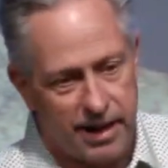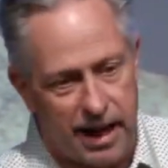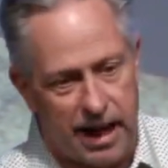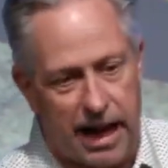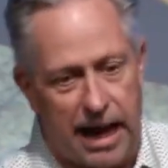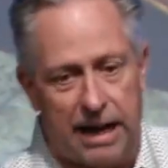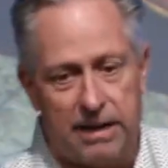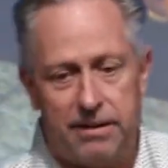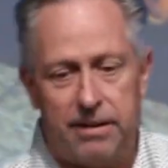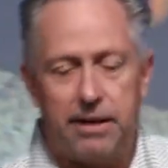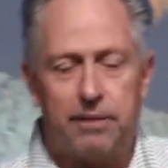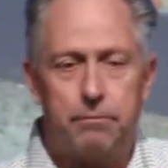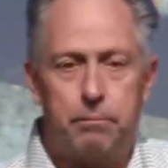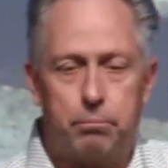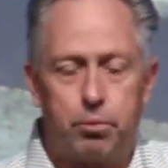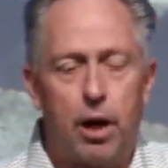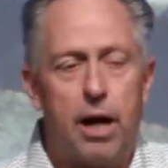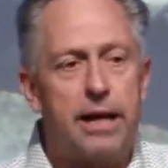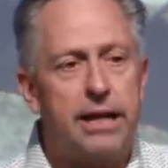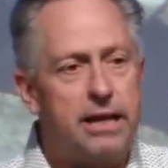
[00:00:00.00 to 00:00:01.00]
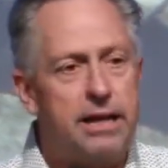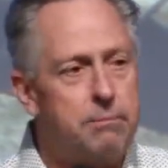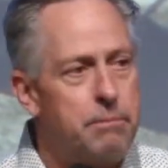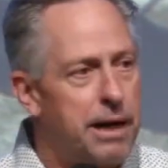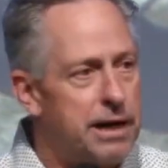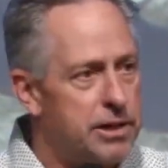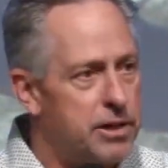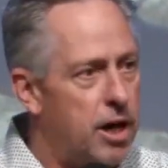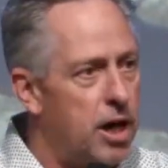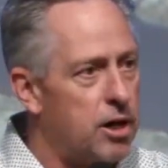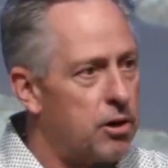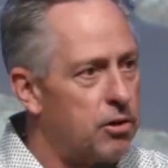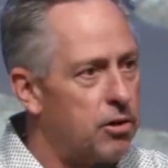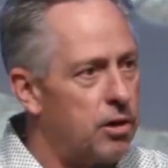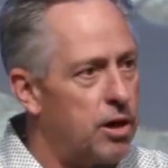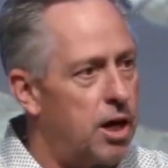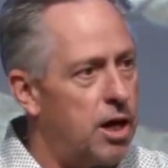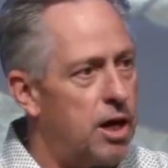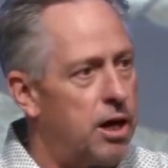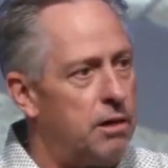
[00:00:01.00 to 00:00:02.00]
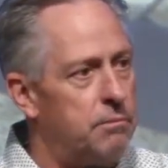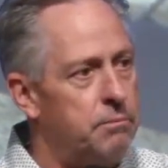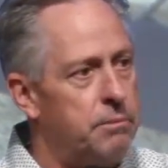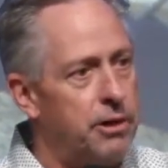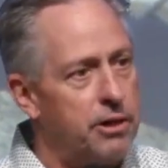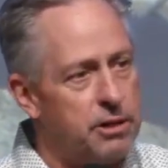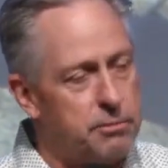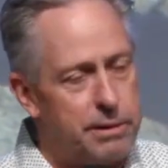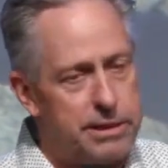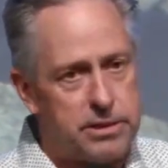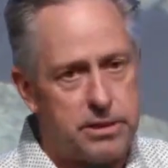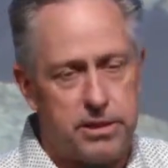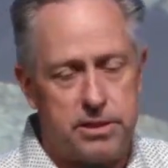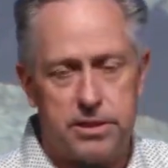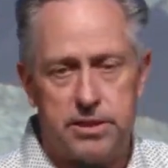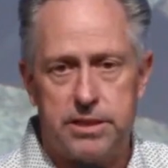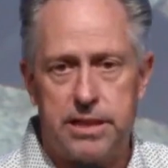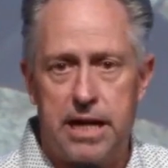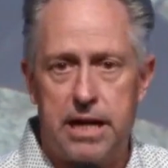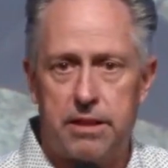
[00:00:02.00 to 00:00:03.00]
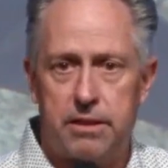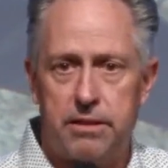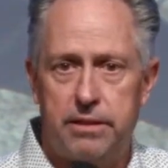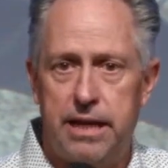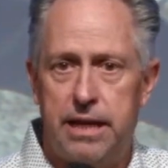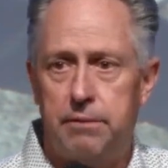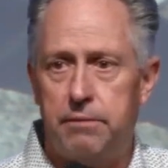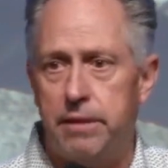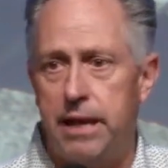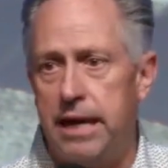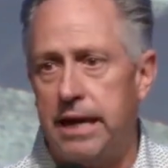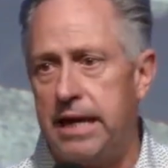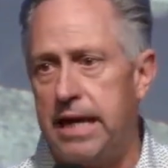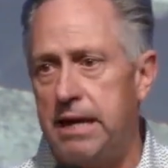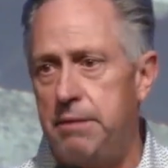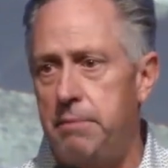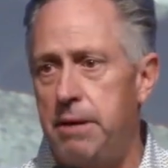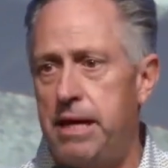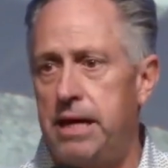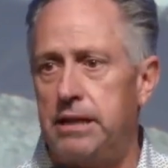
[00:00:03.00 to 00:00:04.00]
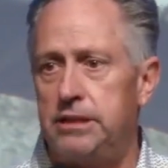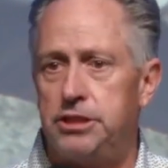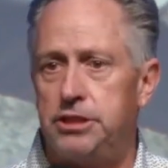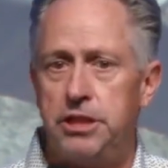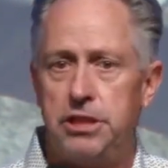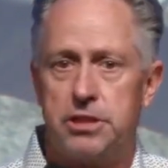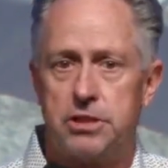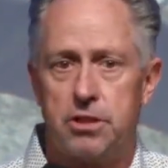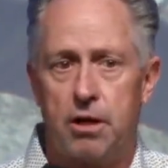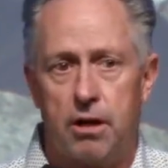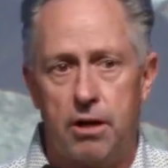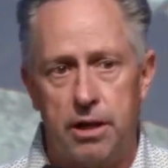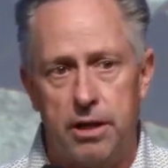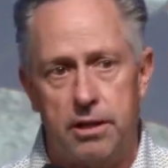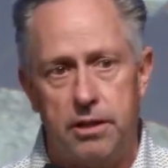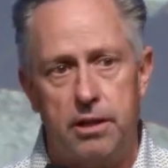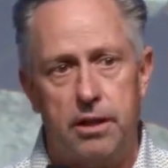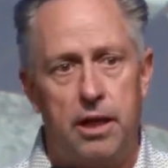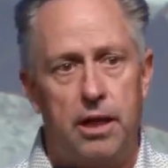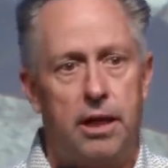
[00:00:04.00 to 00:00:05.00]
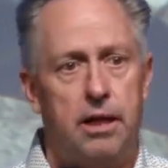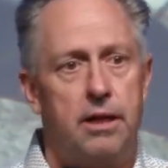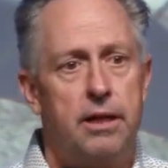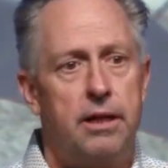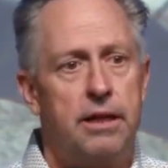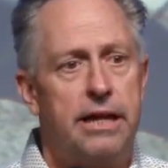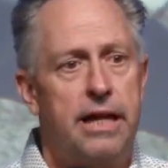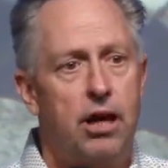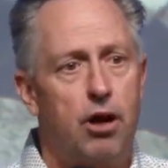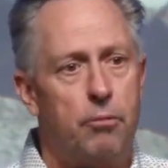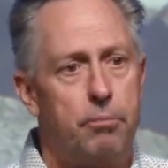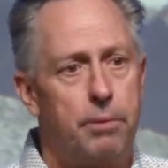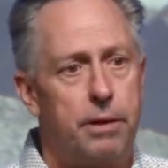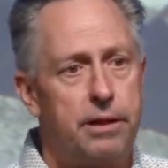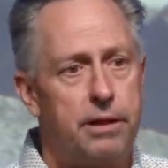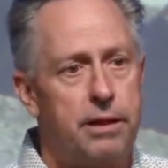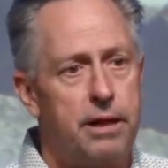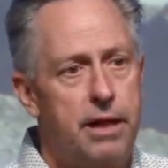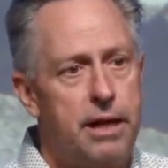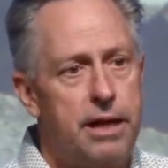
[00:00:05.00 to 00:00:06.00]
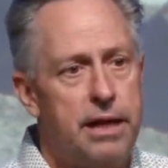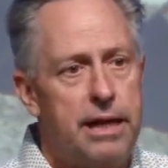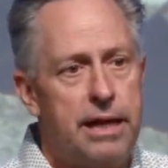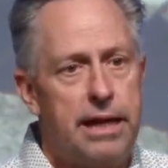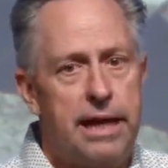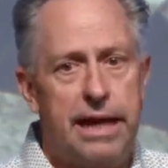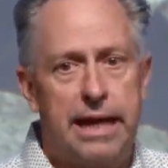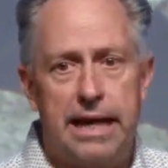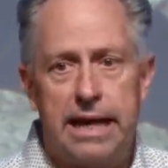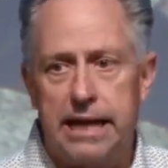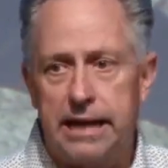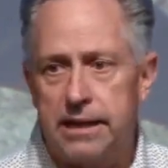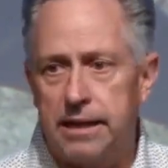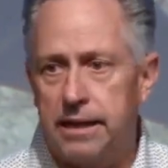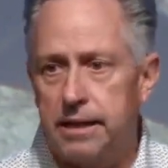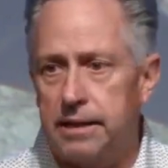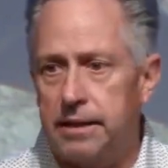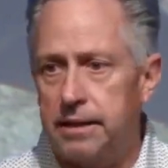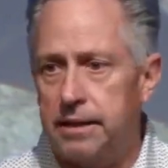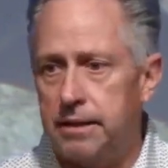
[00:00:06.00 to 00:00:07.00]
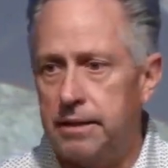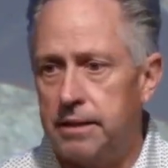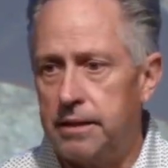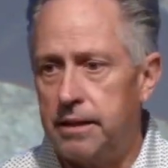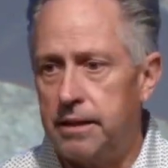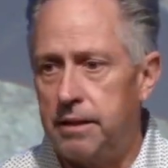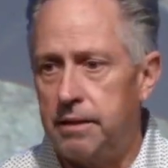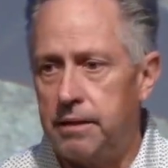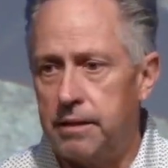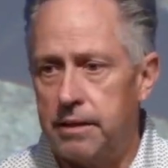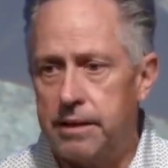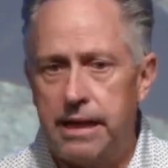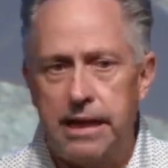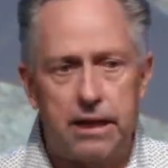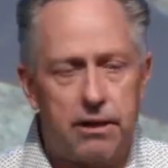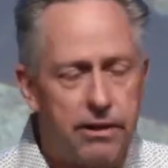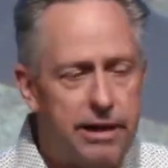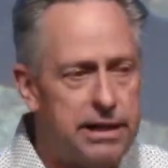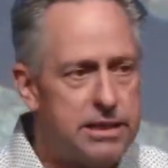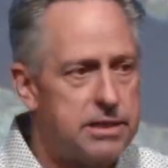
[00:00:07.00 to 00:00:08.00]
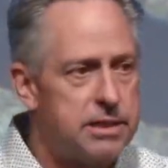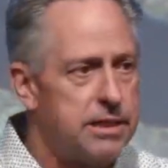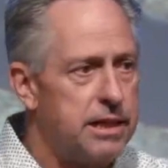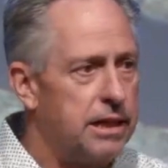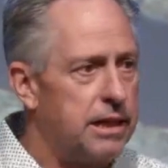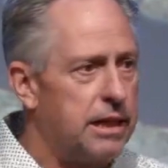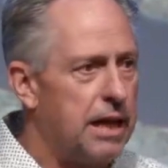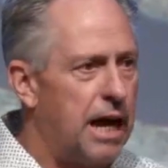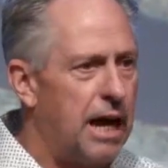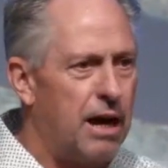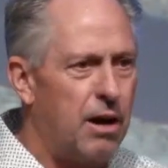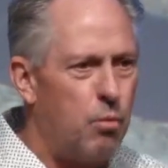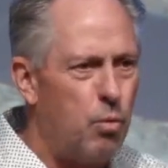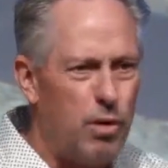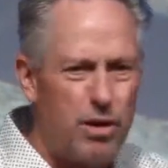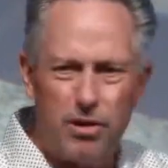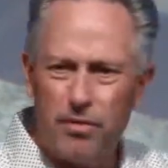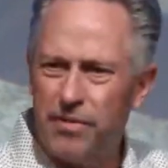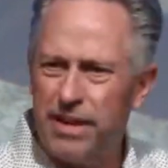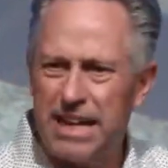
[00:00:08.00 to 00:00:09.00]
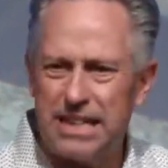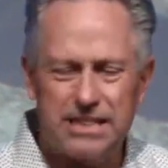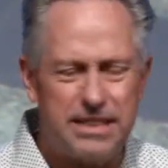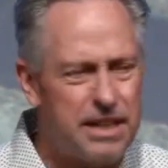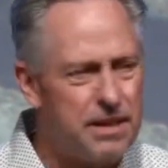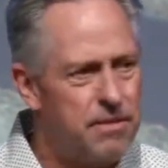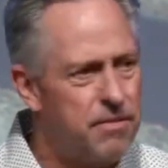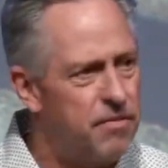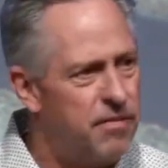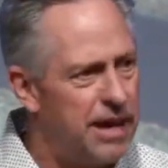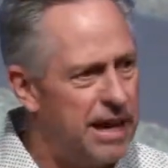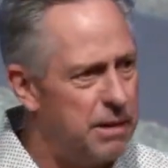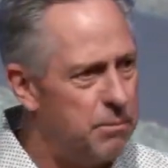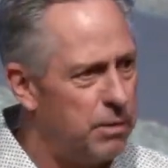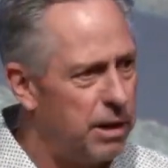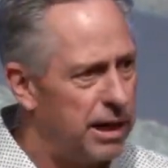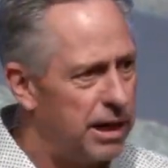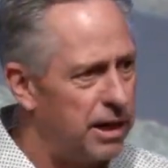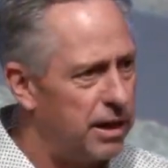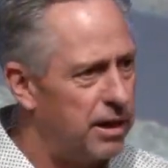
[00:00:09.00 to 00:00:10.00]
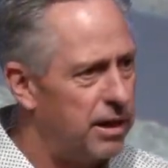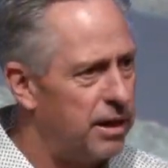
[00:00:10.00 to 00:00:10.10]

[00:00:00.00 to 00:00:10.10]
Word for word: I uh, brought in my daughter in law, married to my son Seth, and they, they came in and she started uh, helping. And Carrie said, I wonder if he has any family.